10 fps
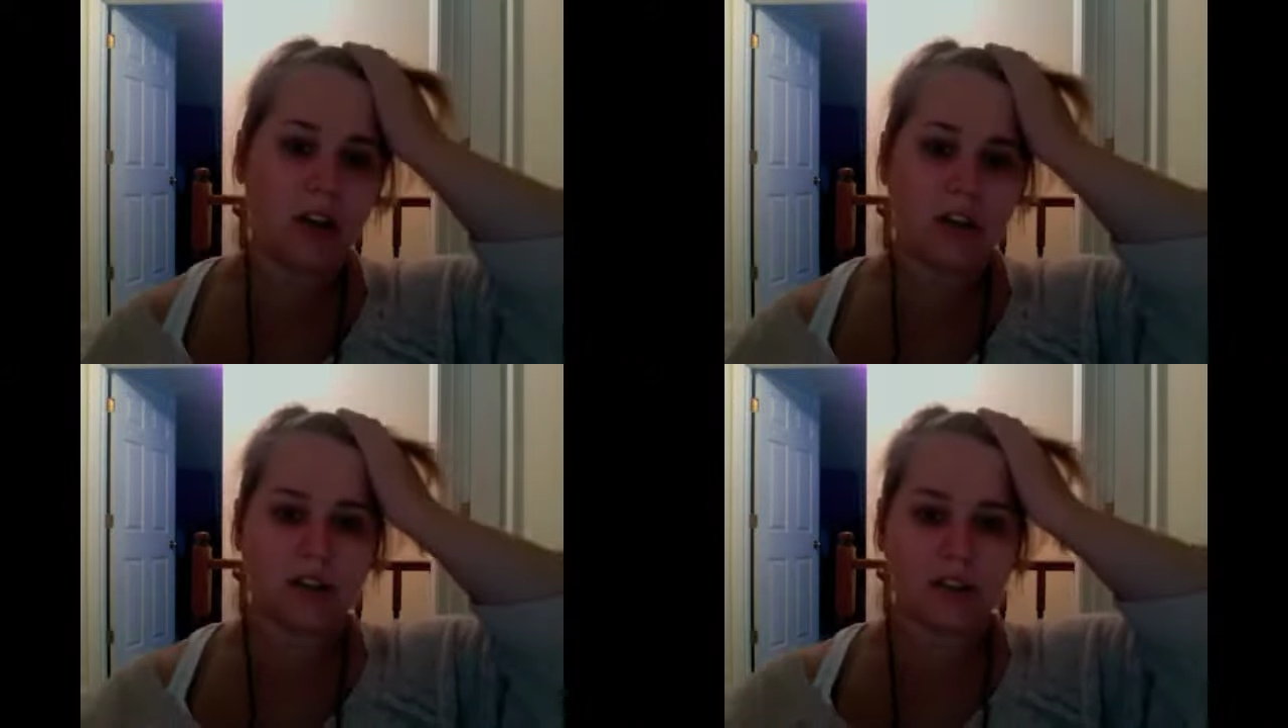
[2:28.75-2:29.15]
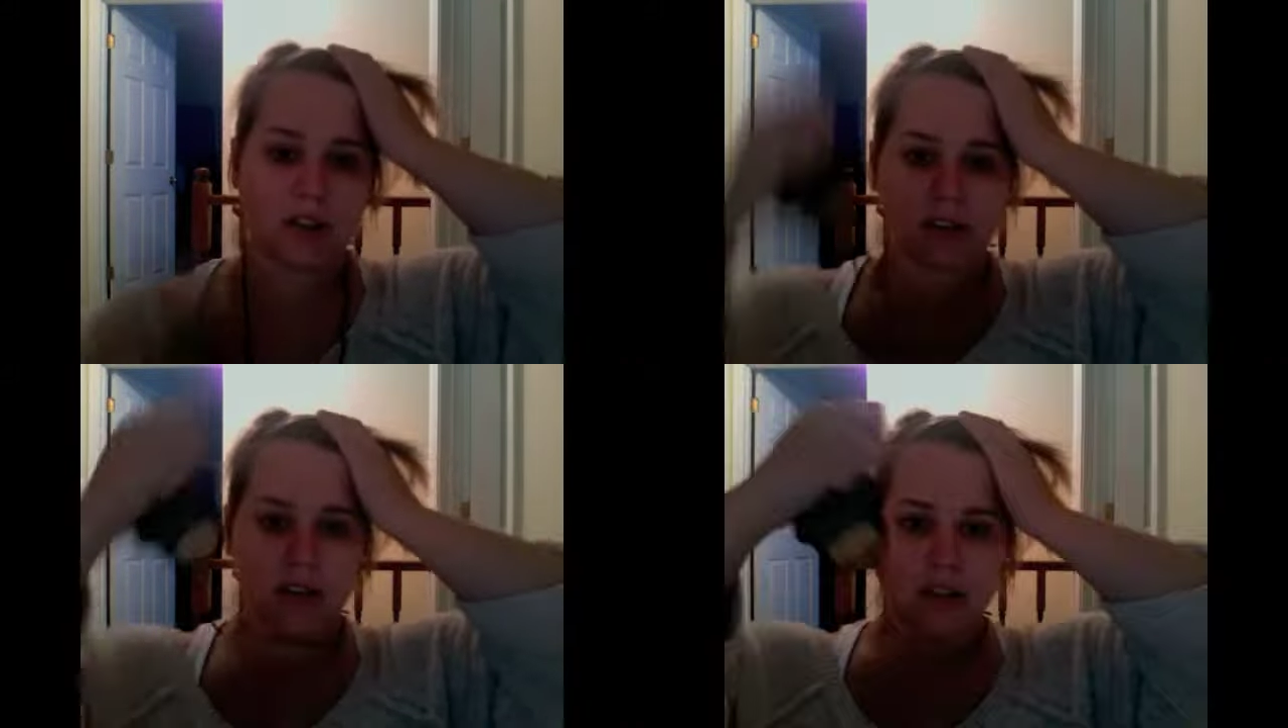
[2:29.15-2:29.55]
This
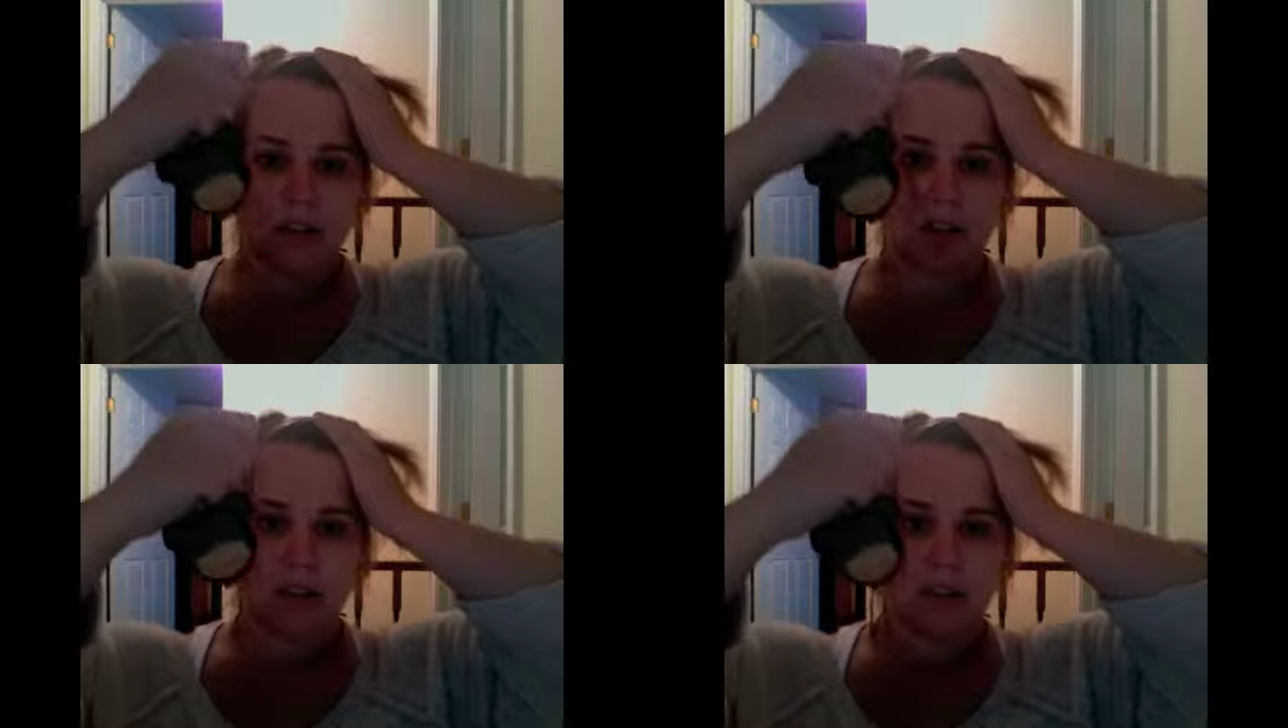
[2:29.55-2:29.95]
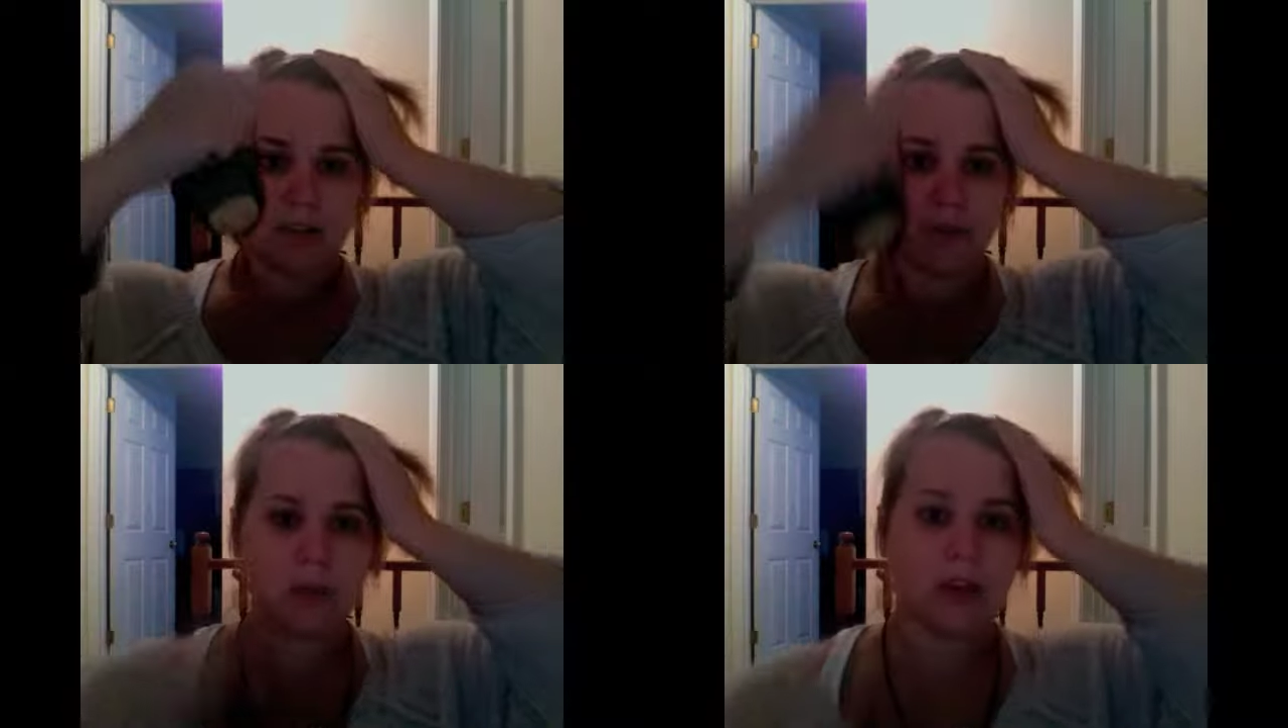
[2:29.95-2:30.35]
necklace is
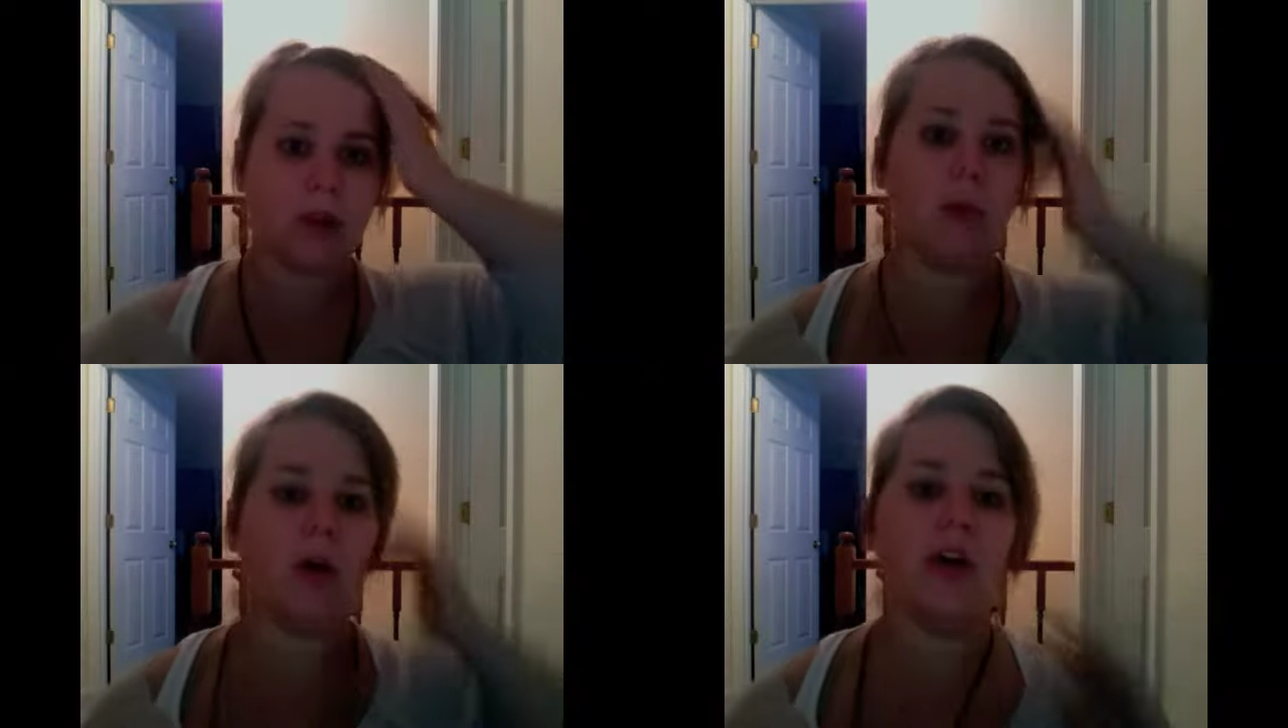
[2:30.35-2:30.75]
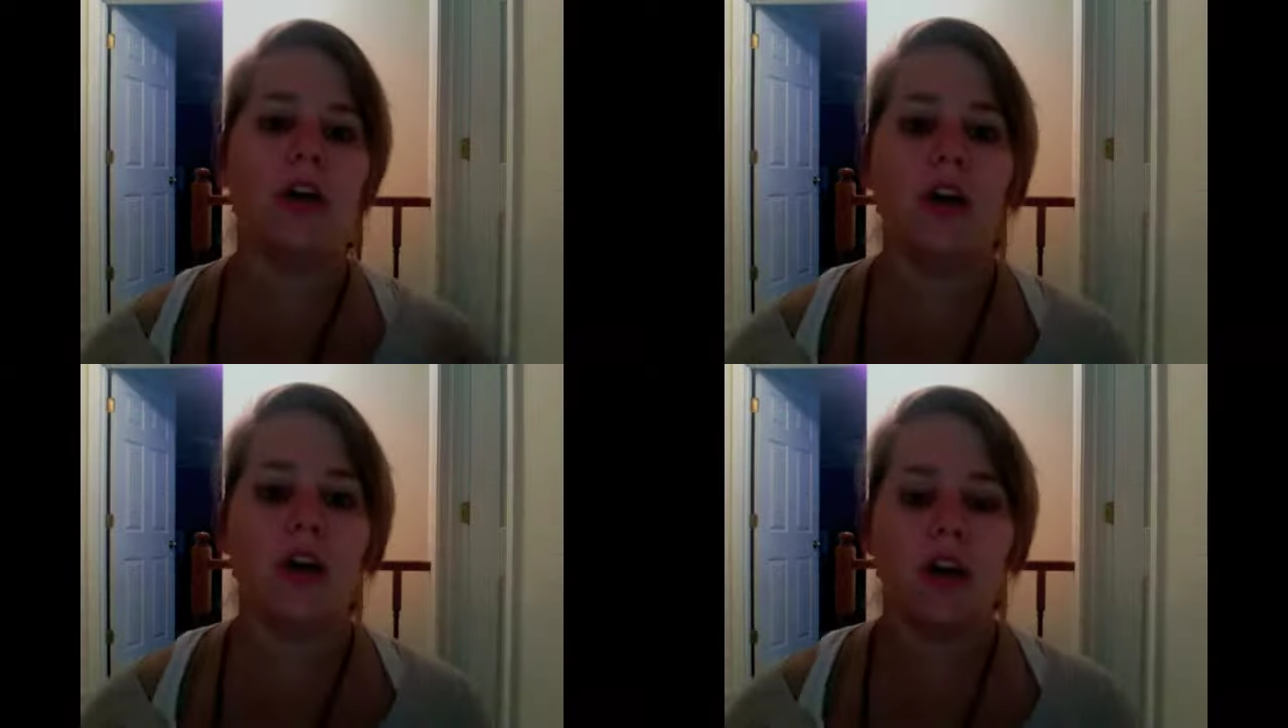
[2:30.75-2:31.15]
from Denmark
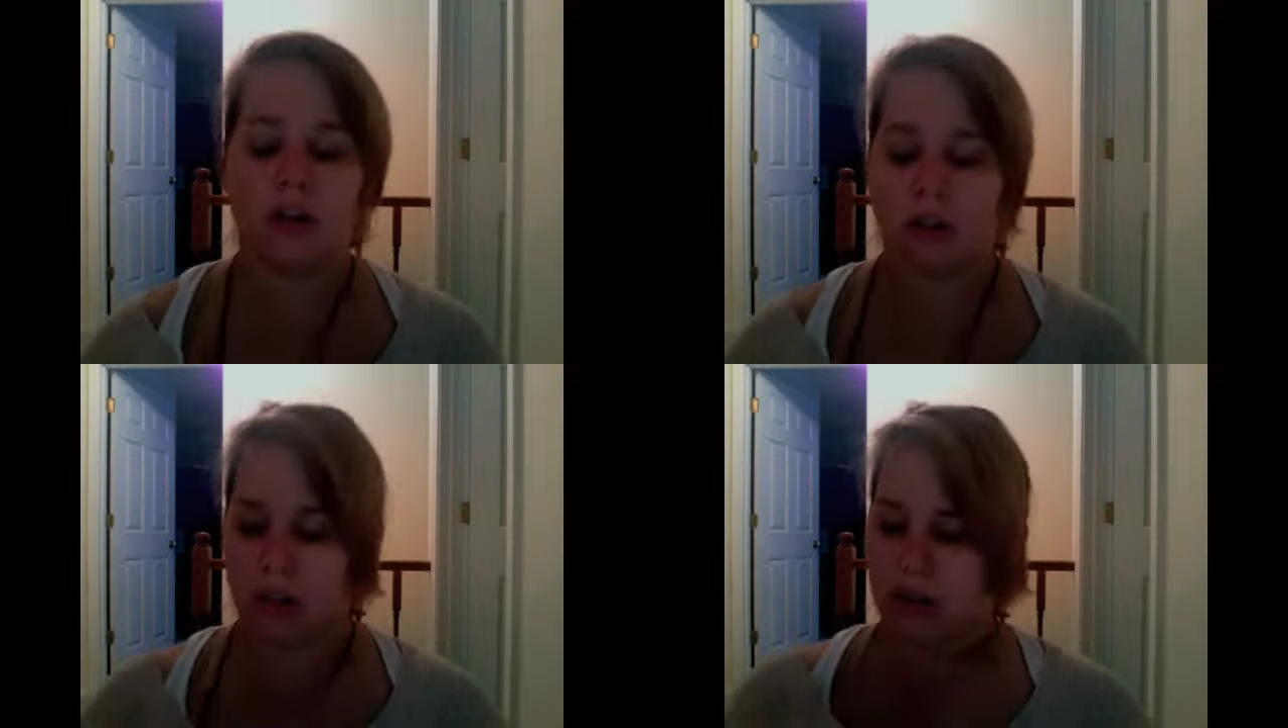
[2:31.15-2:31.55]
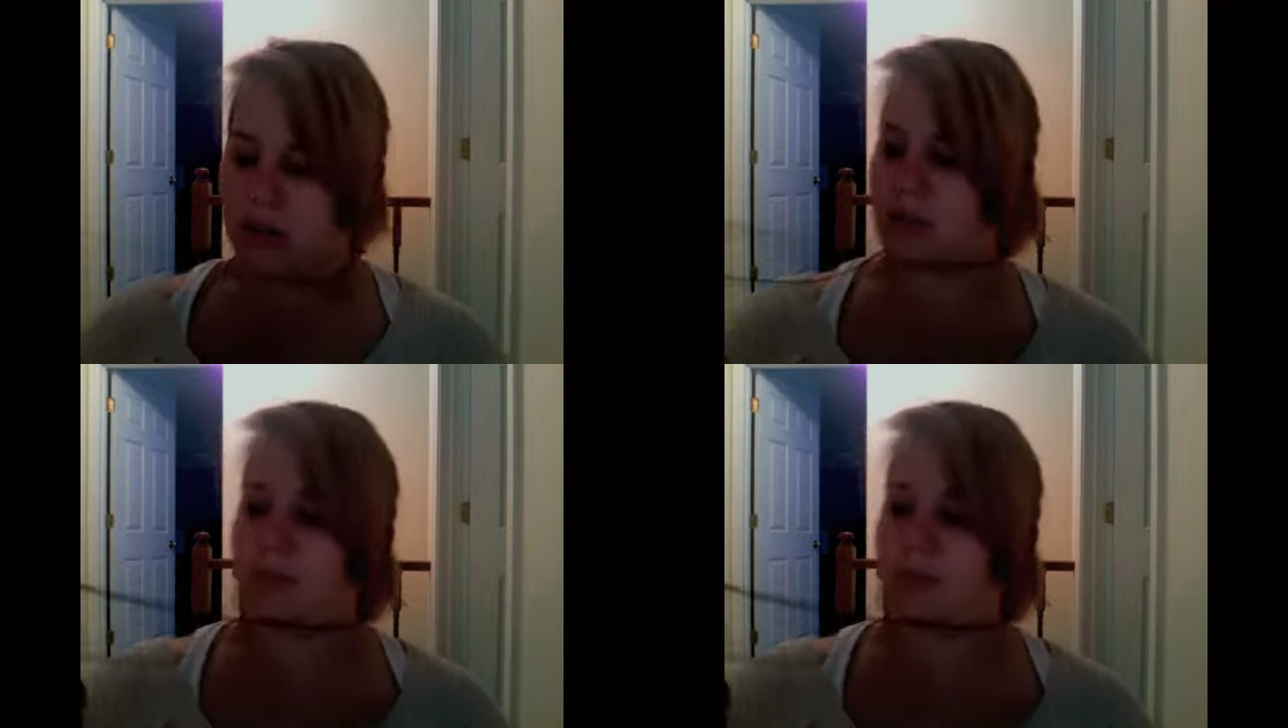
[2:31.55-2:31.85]
and it's